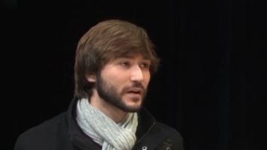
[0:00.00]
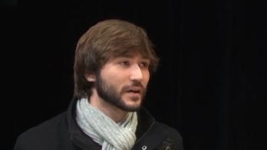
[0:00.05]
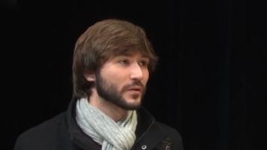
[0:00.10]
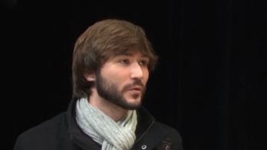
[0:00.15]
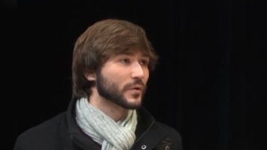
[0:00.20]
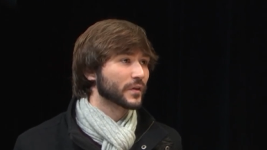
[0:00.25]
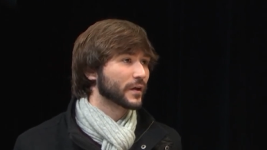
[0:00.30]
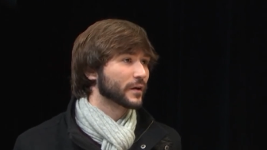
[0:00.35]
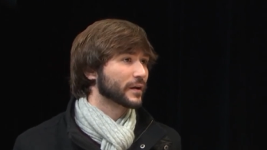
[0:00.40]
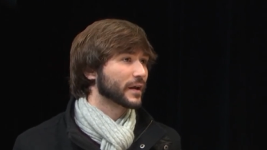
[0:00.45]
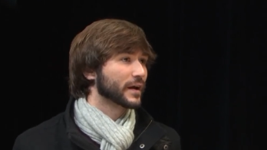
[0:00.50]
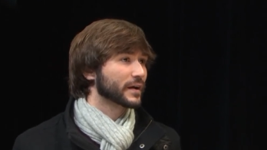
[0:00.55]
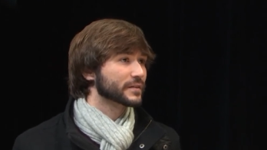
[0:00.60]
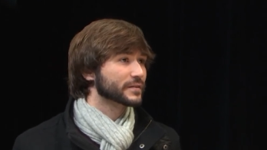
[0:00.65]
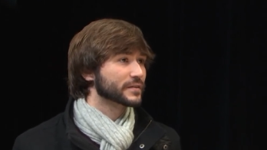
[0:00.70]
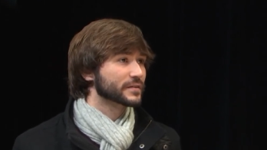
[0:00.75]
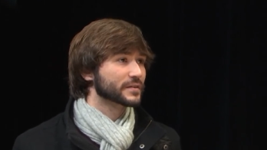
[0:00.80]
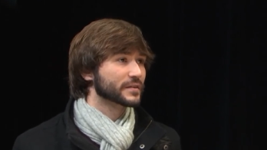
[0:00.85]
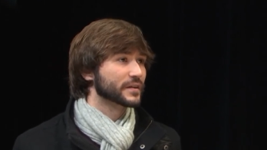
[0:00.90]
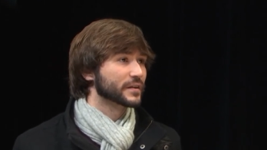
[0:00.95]
Mm-hmm. Without
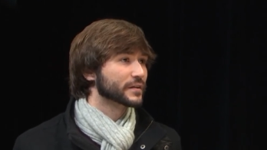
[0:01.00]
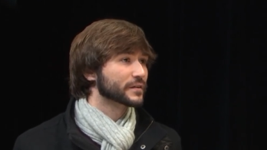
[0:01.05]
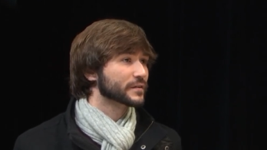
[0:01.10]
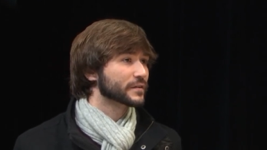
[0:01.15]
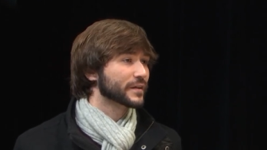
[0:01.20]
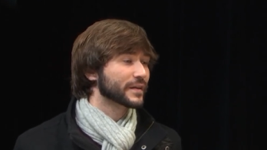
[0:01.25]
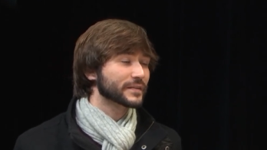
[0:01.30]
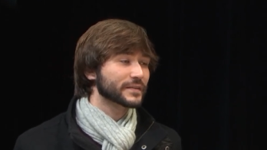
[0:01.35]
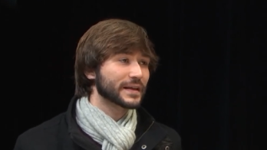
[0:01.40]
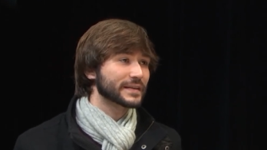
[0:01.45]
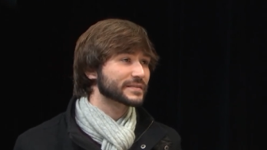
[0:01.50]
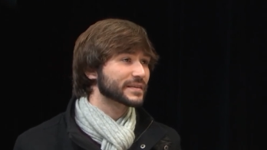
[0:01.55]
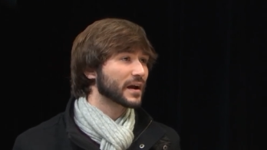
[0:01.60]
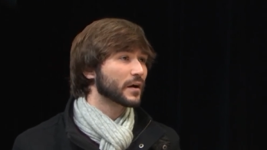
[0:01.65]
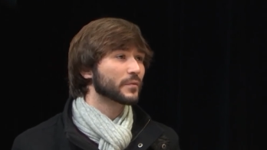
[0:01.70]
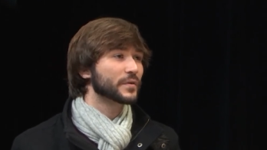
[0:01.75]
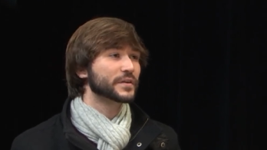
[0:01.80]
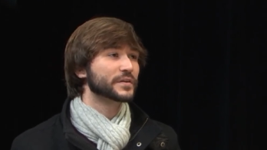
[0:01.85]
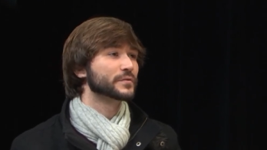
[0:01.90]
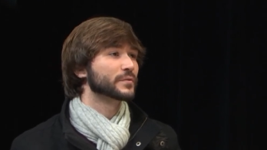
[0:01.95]
access to the internet, that's
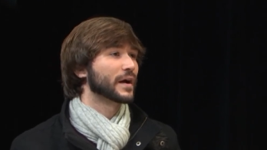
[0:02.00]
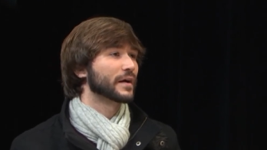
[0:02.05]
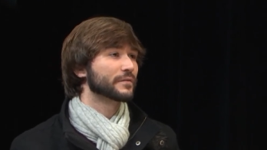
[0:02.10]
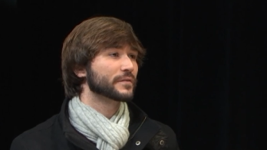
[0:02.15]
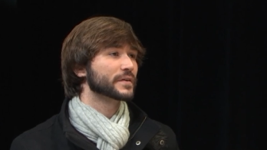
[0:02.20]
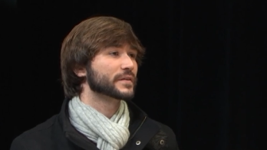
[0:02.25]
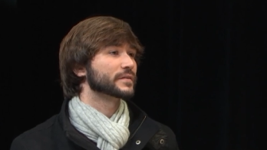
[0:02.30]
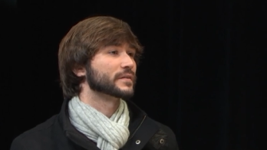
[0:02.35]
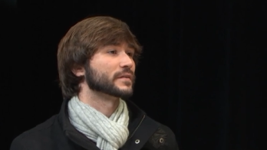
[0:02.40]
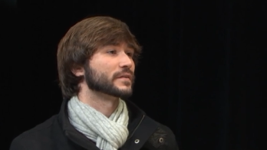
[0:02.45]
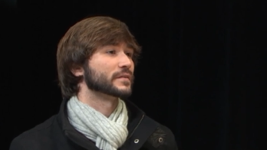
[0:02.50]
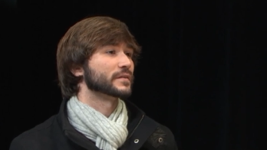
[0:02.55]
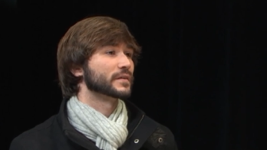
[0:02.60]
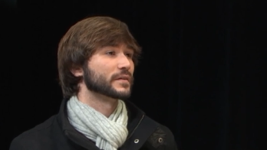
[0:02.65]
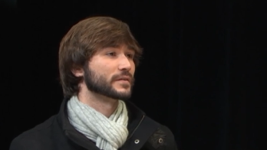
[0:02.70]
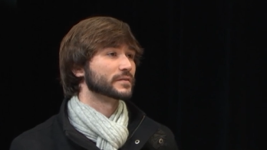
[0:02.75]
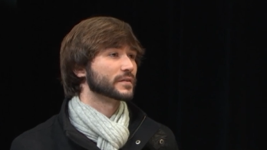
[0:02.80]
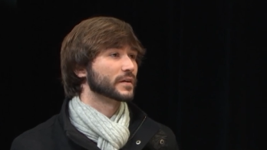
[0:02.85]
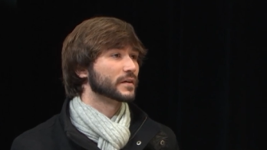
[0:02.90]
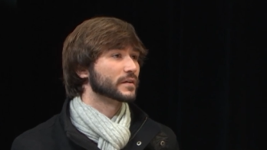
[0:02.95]
how we do everything
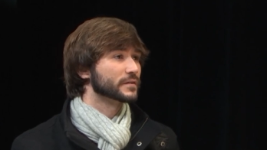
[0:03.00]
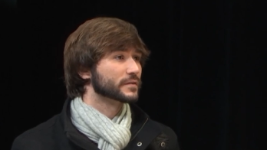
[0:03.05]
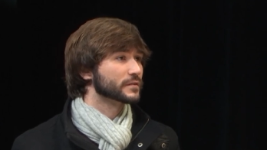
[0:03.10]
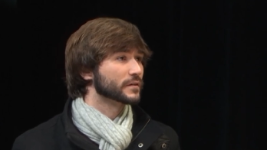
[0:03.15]
these days.